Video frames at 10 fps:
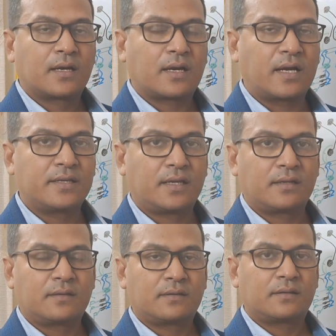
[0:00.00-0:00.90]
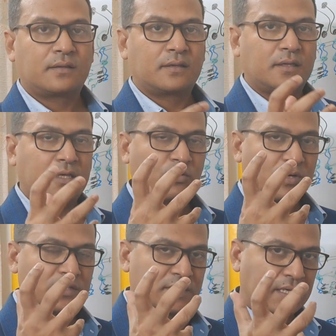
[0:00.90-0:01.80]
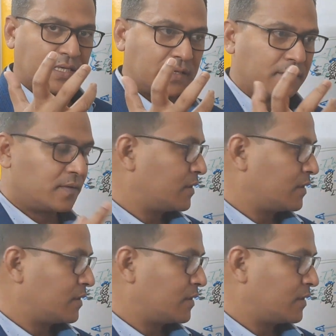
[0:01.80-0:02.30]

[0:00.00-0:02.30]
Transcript: kinin, you can say